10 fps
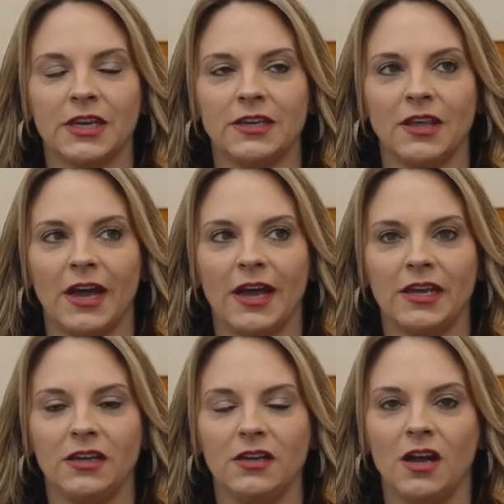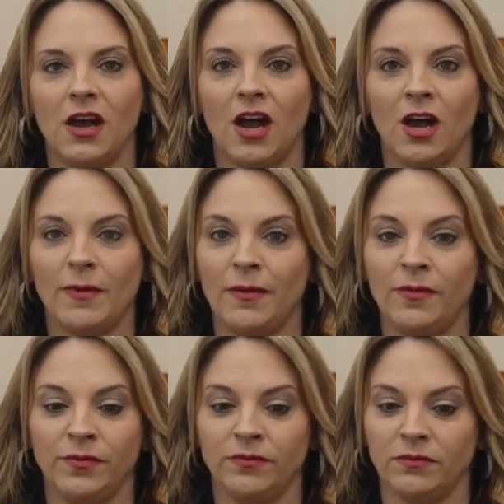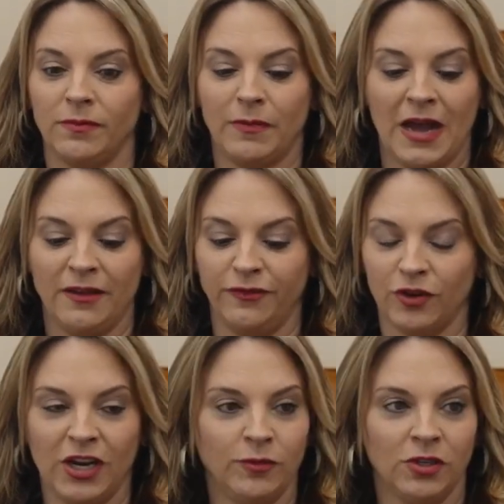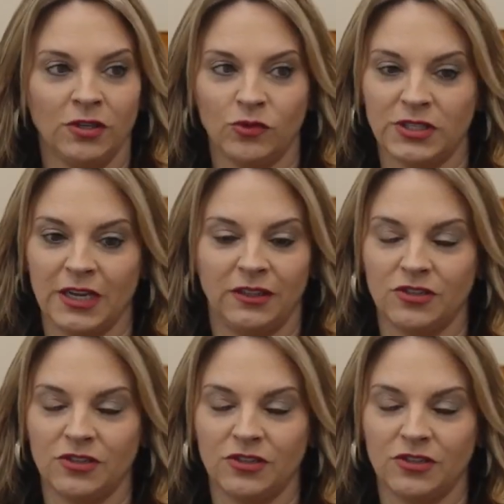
like that. My framer was like,